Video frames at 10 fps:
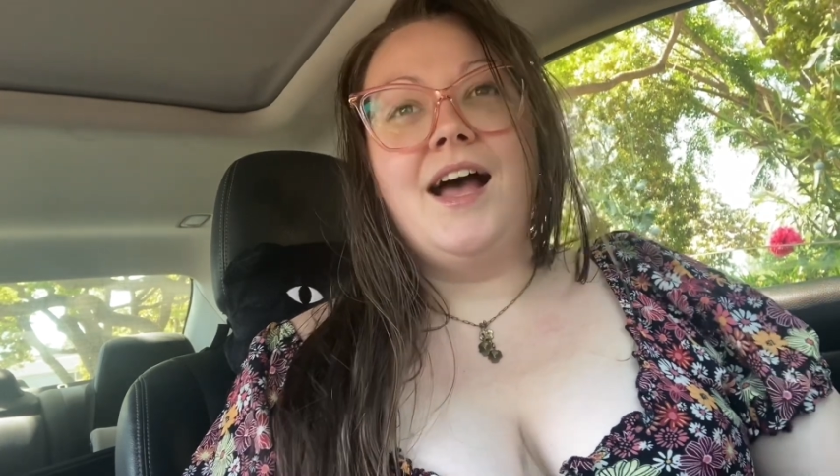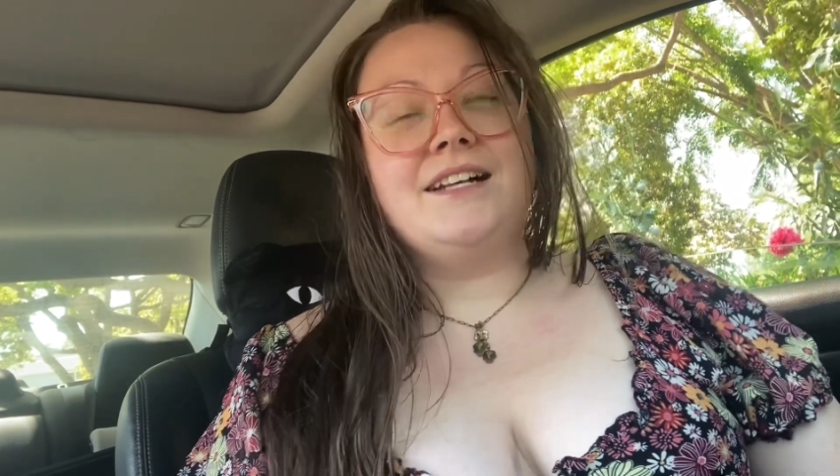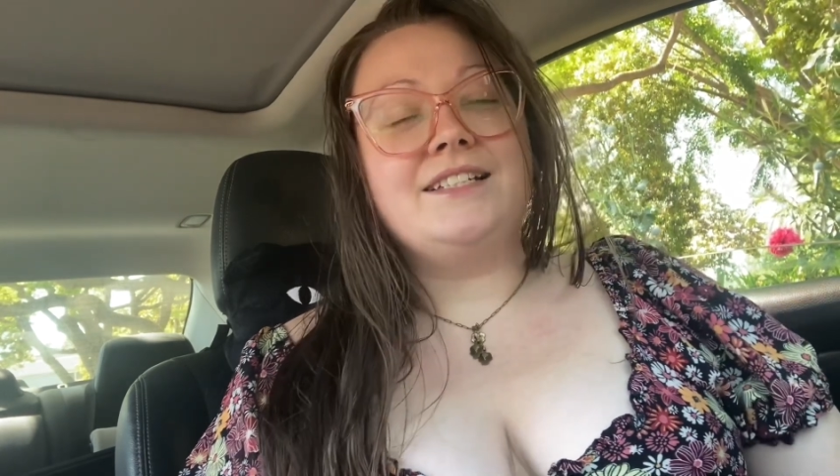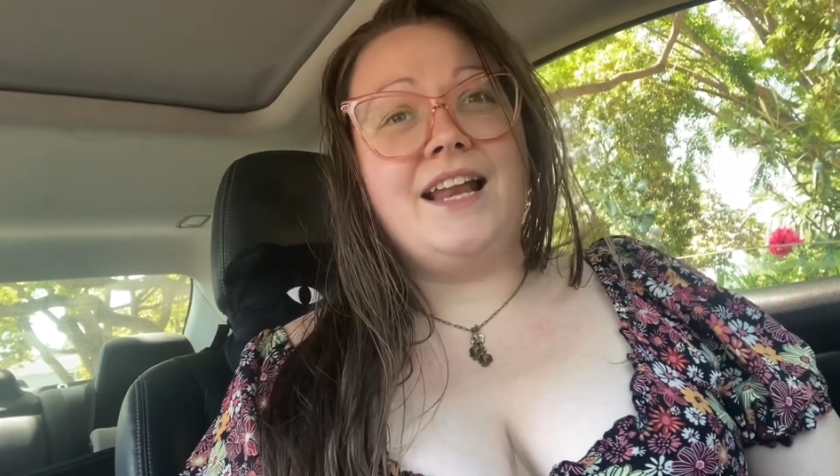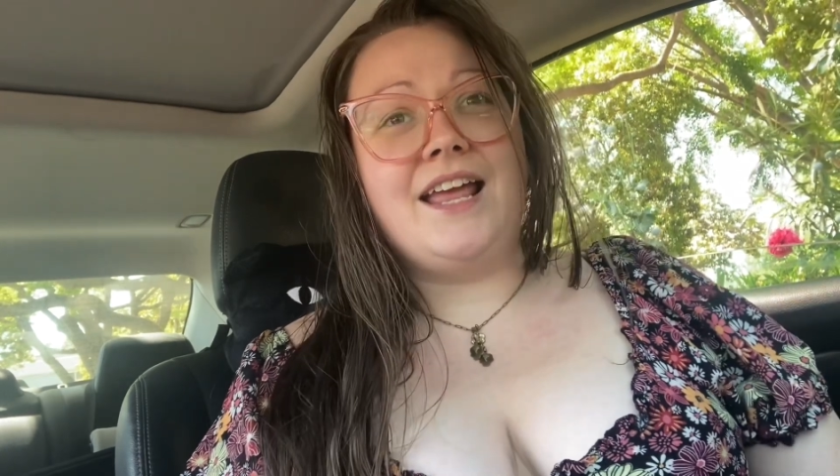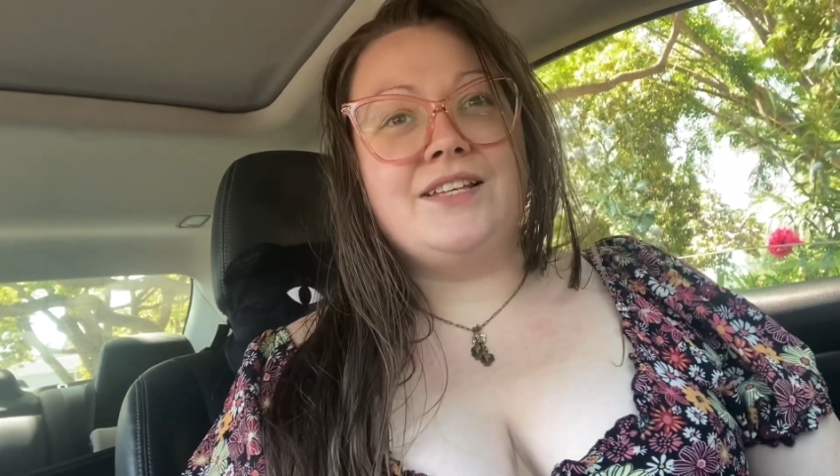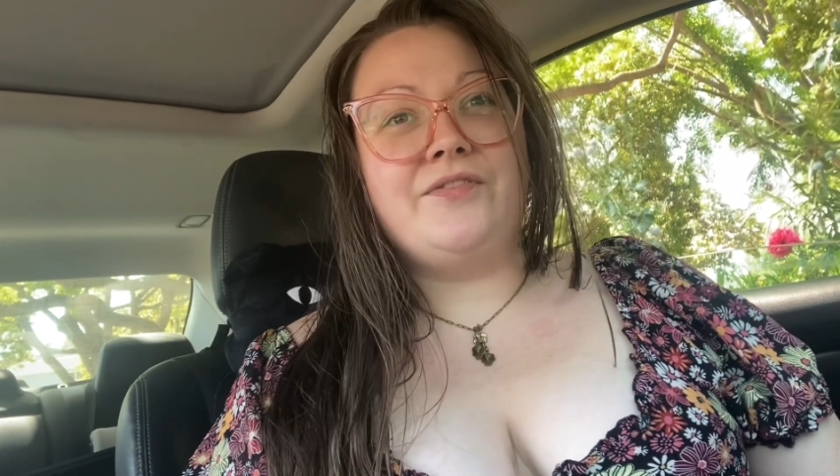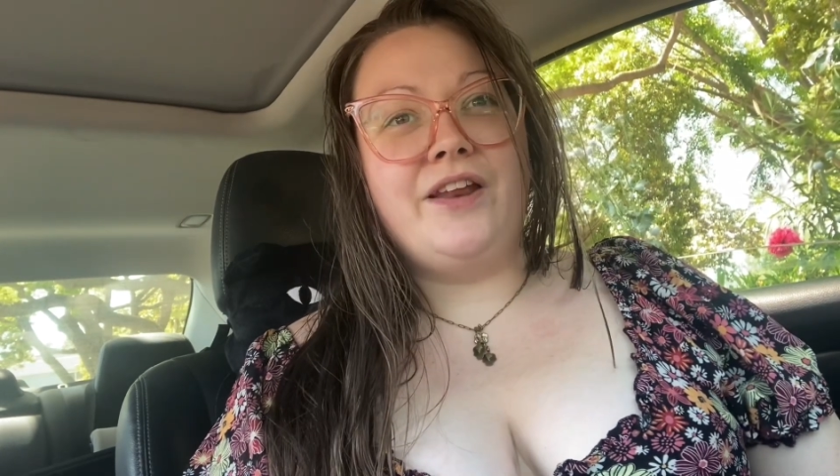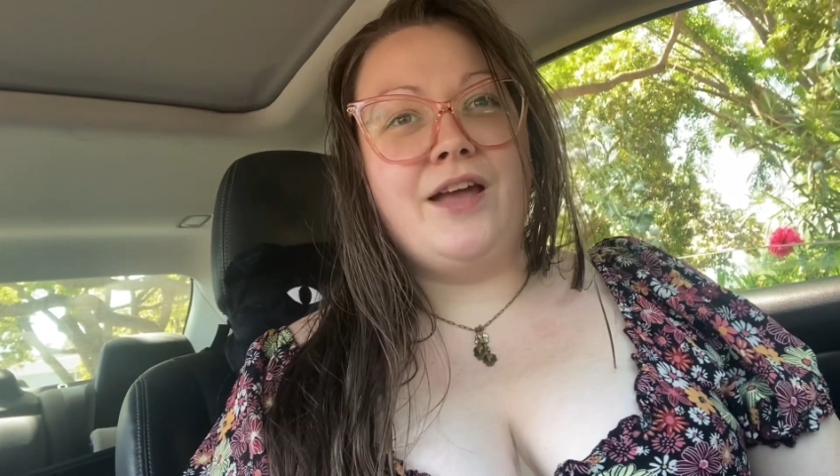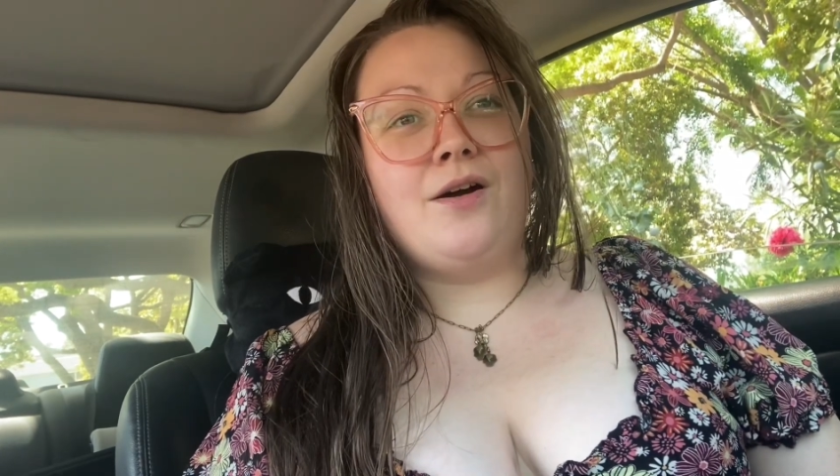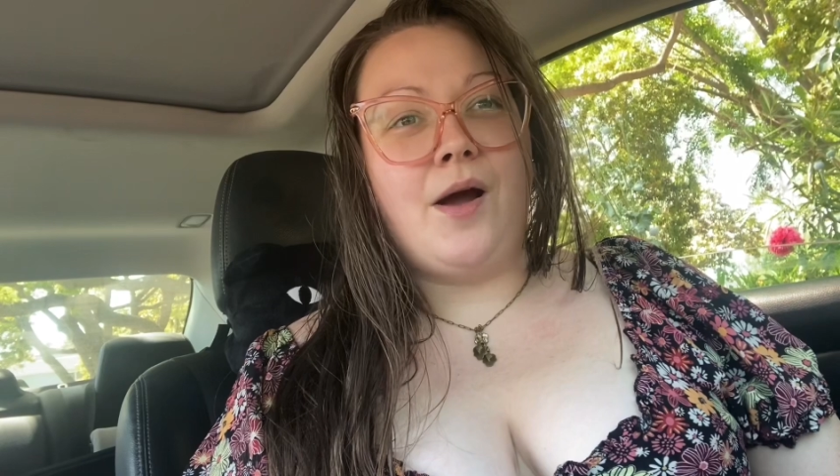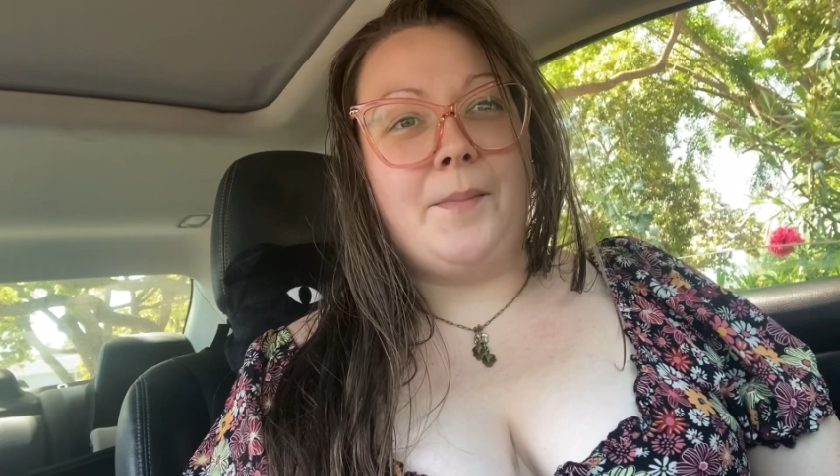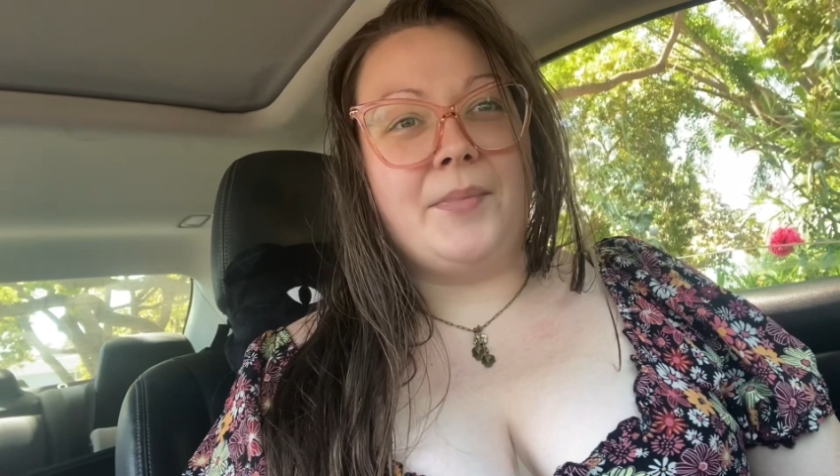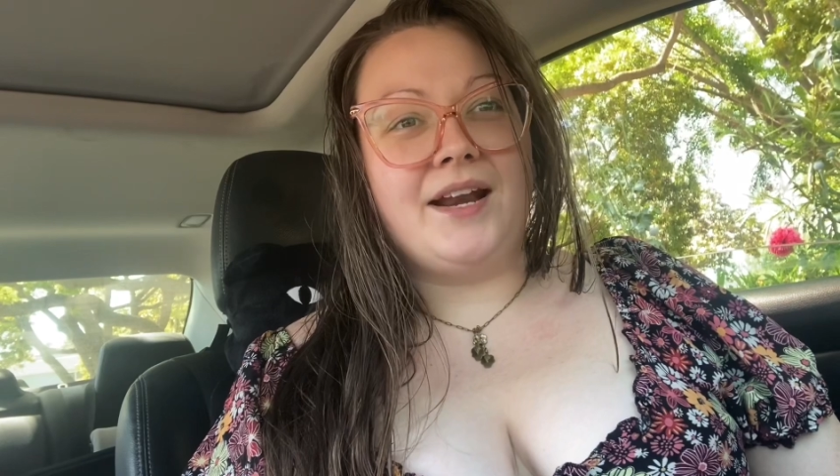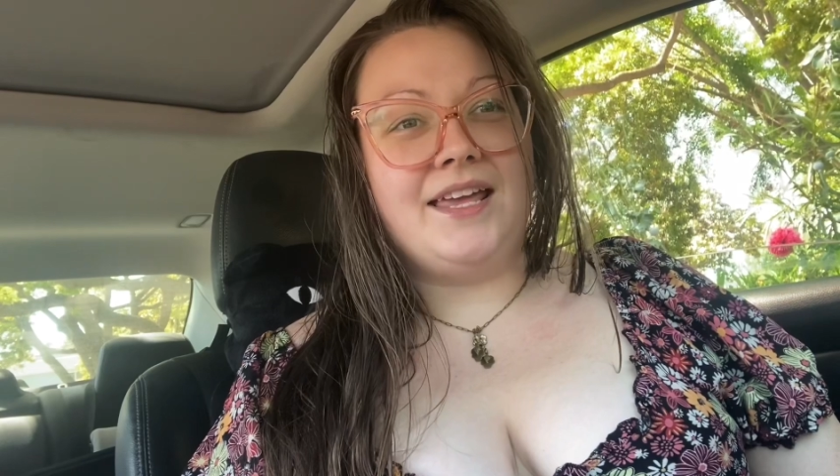Today's video I'm gonna